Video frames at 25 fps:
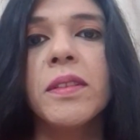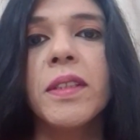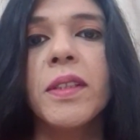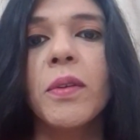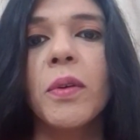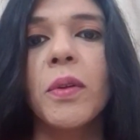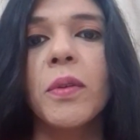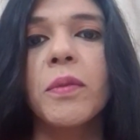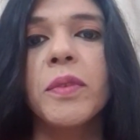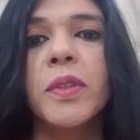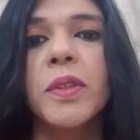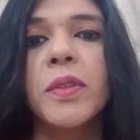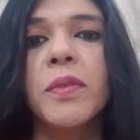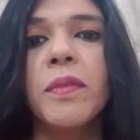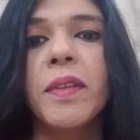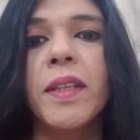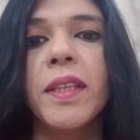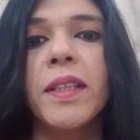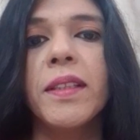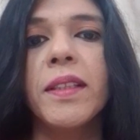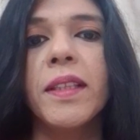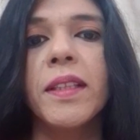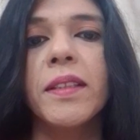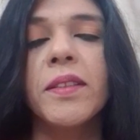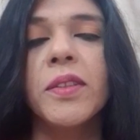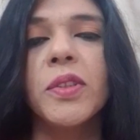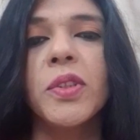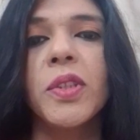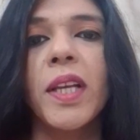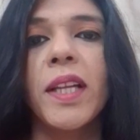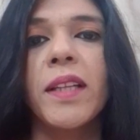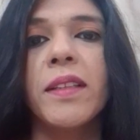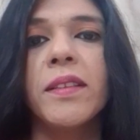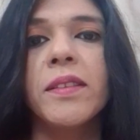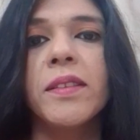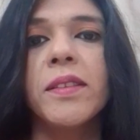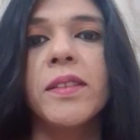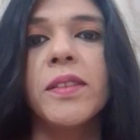They always feel that the
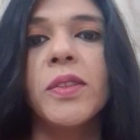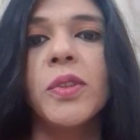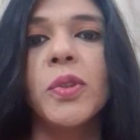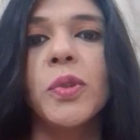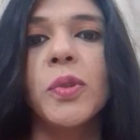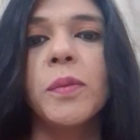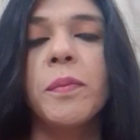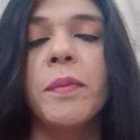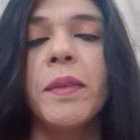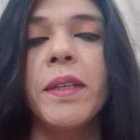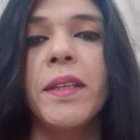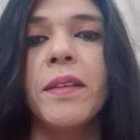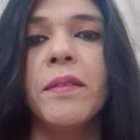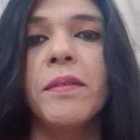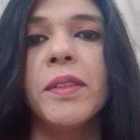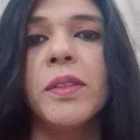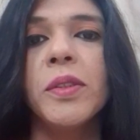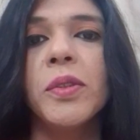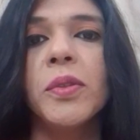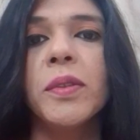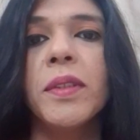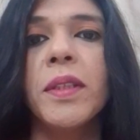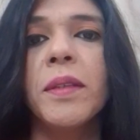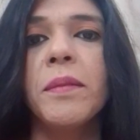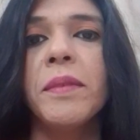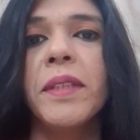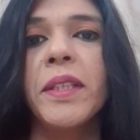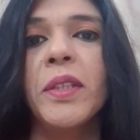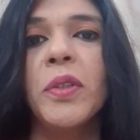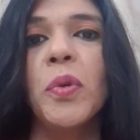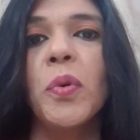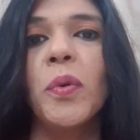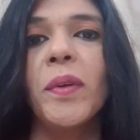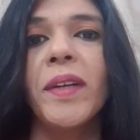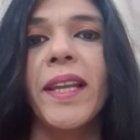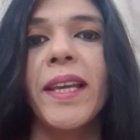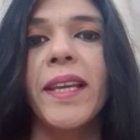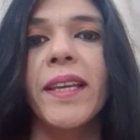challenges should be given to them. They
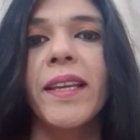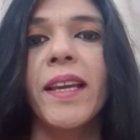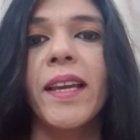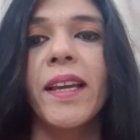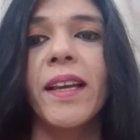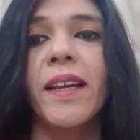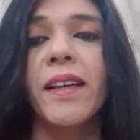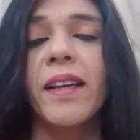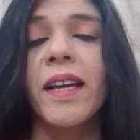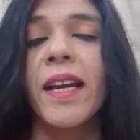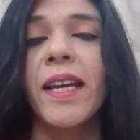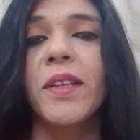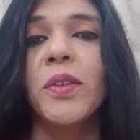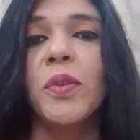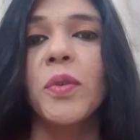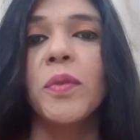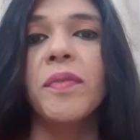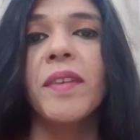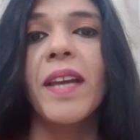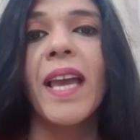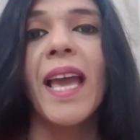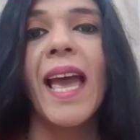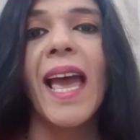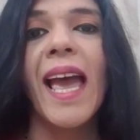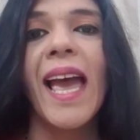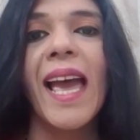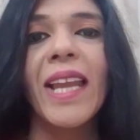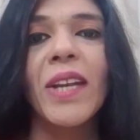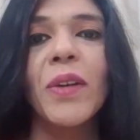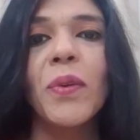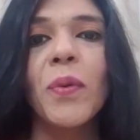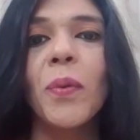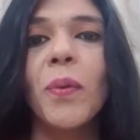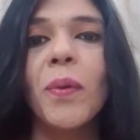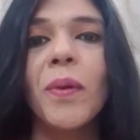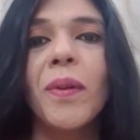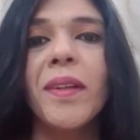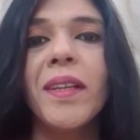don't like a kind of a
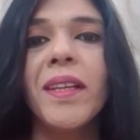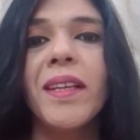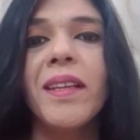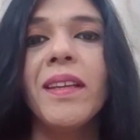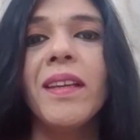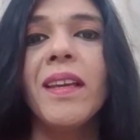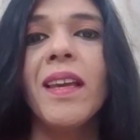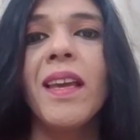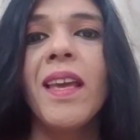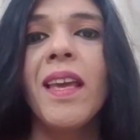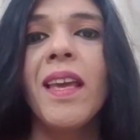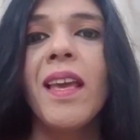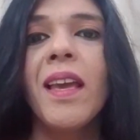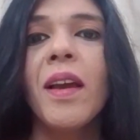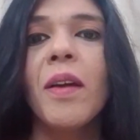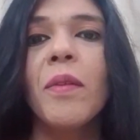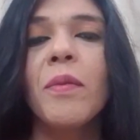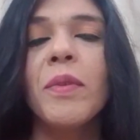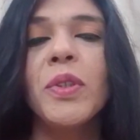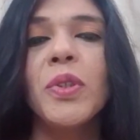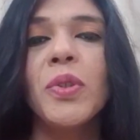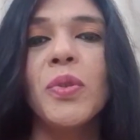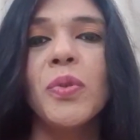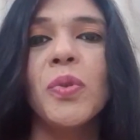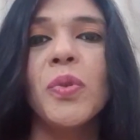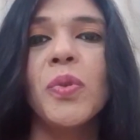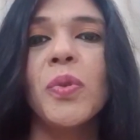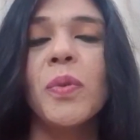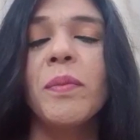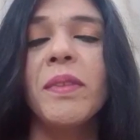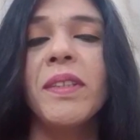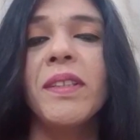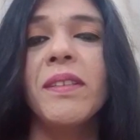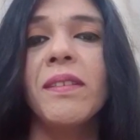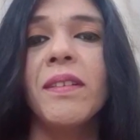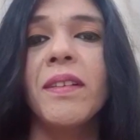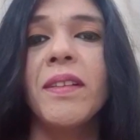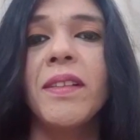hand holding, which used to
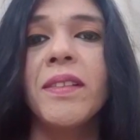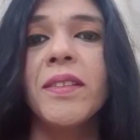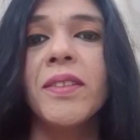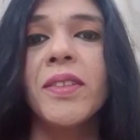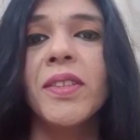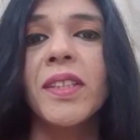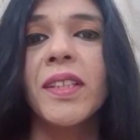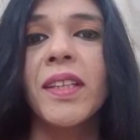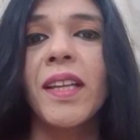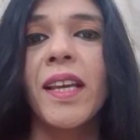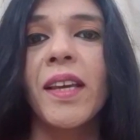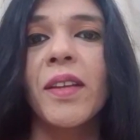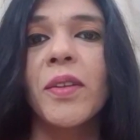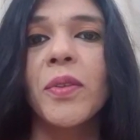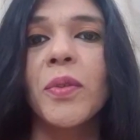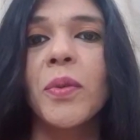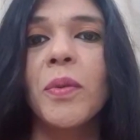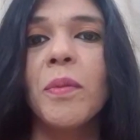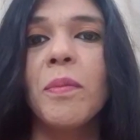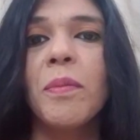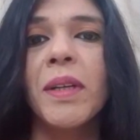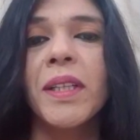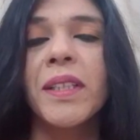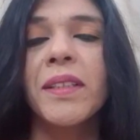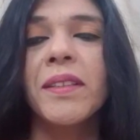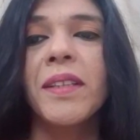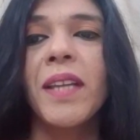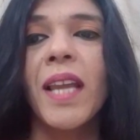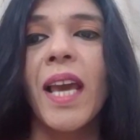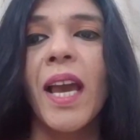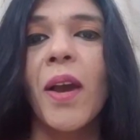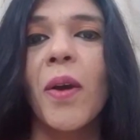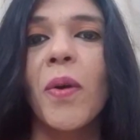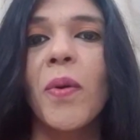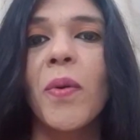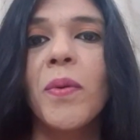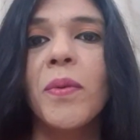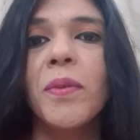be the earlier scenario, but
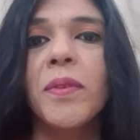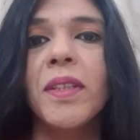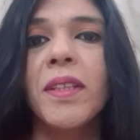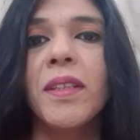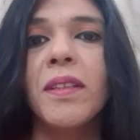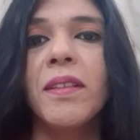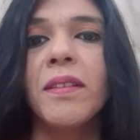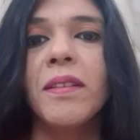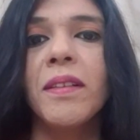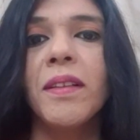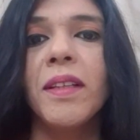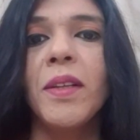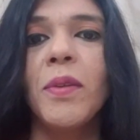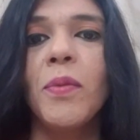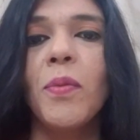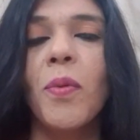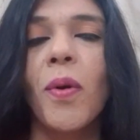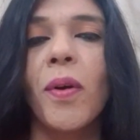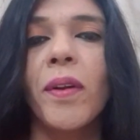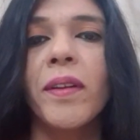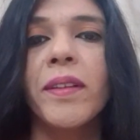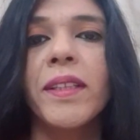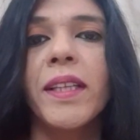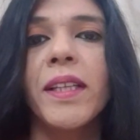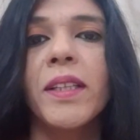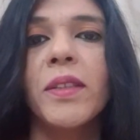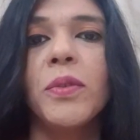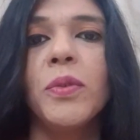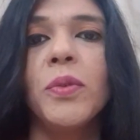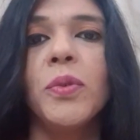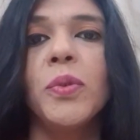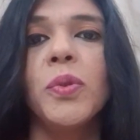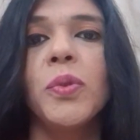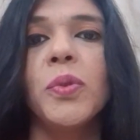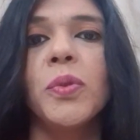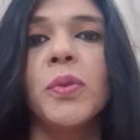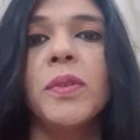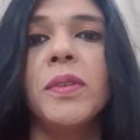now they really want that
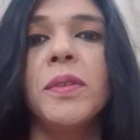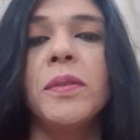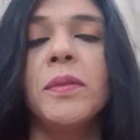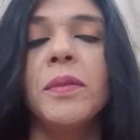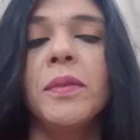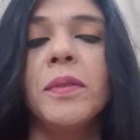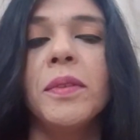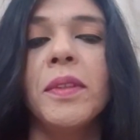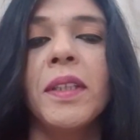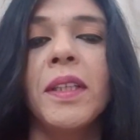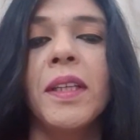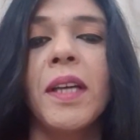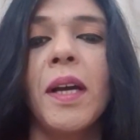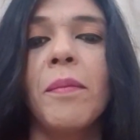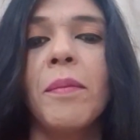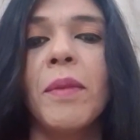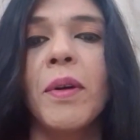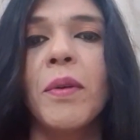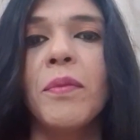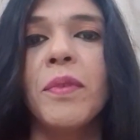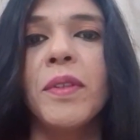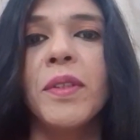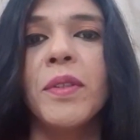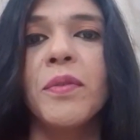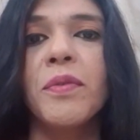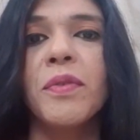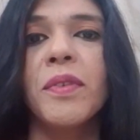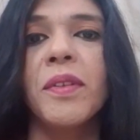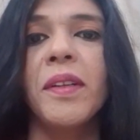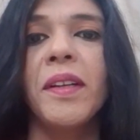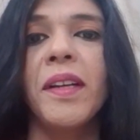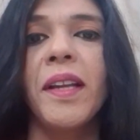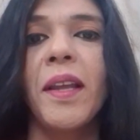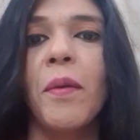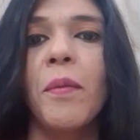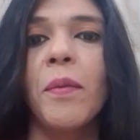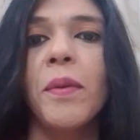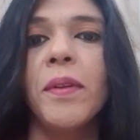you should come up with
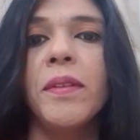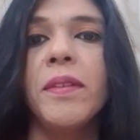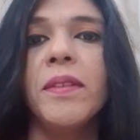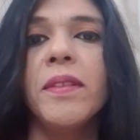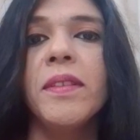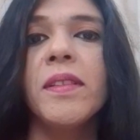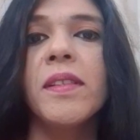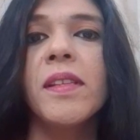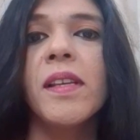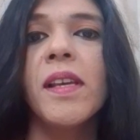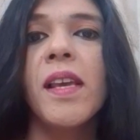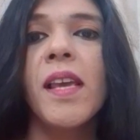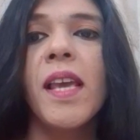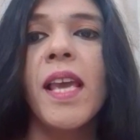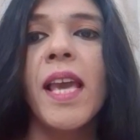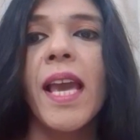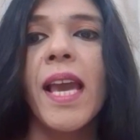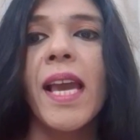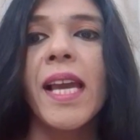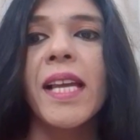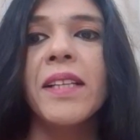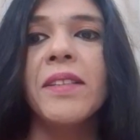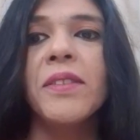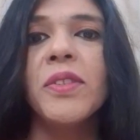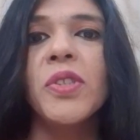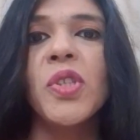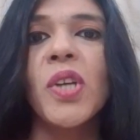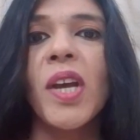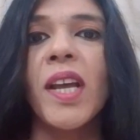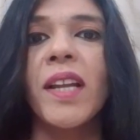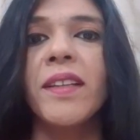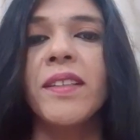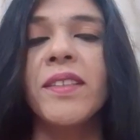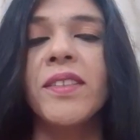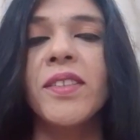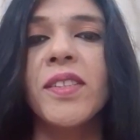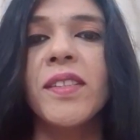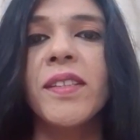different levels and
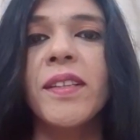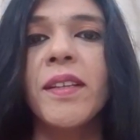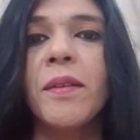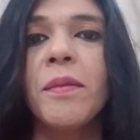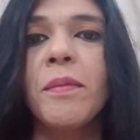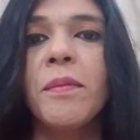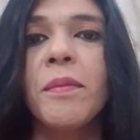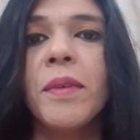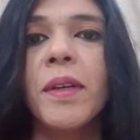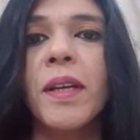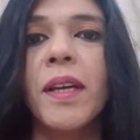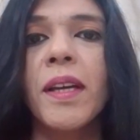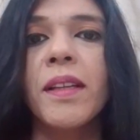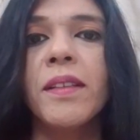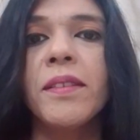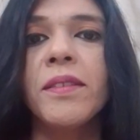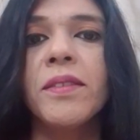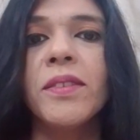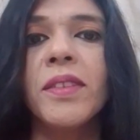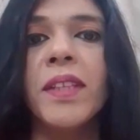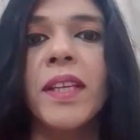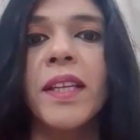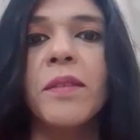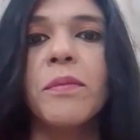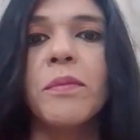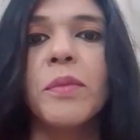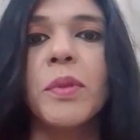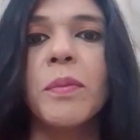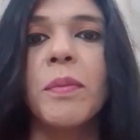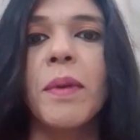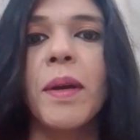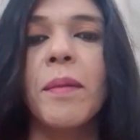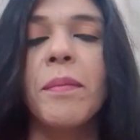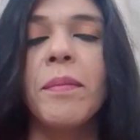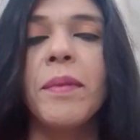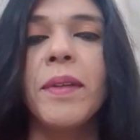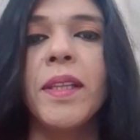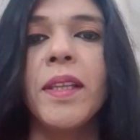challenge them, and then
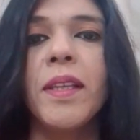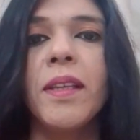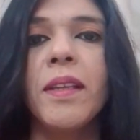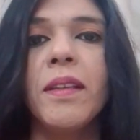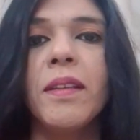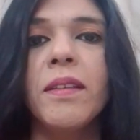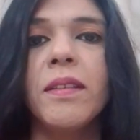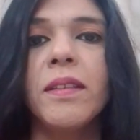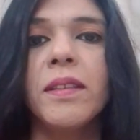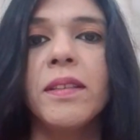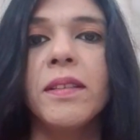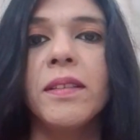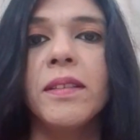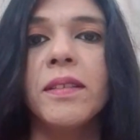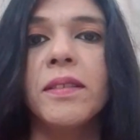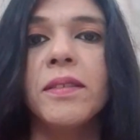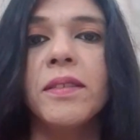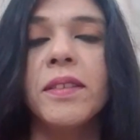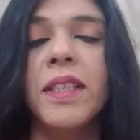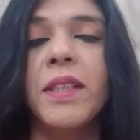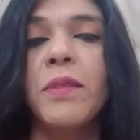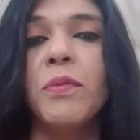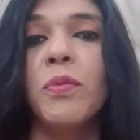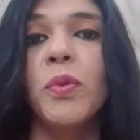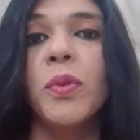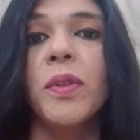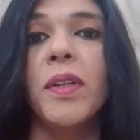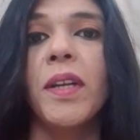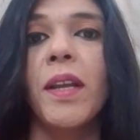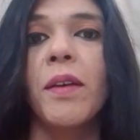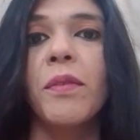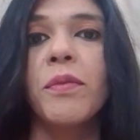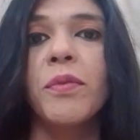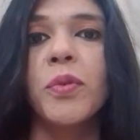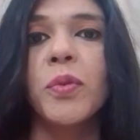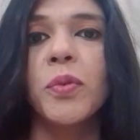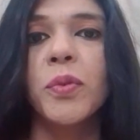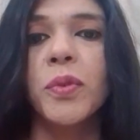probably they would
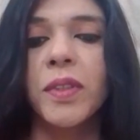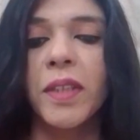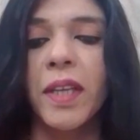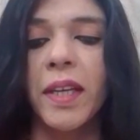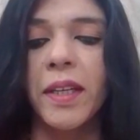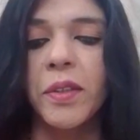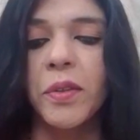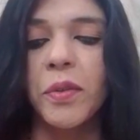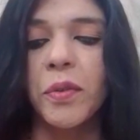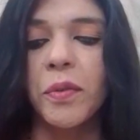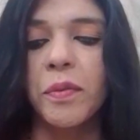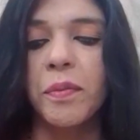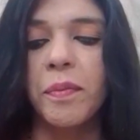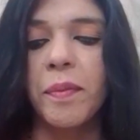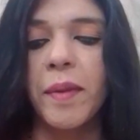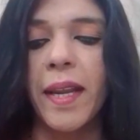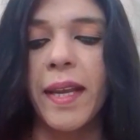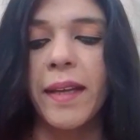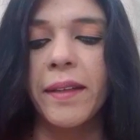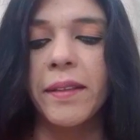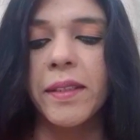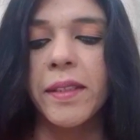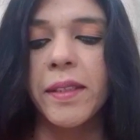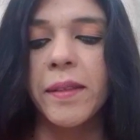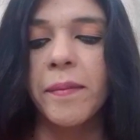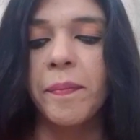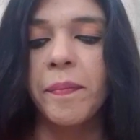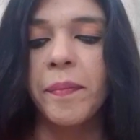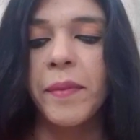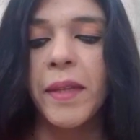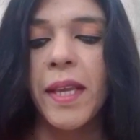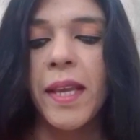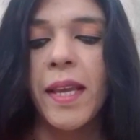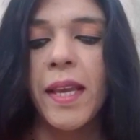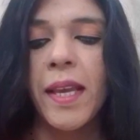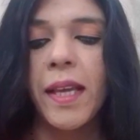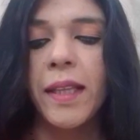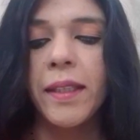love those kind of brands.
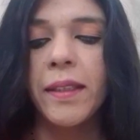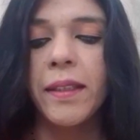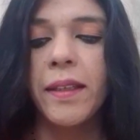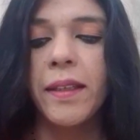And the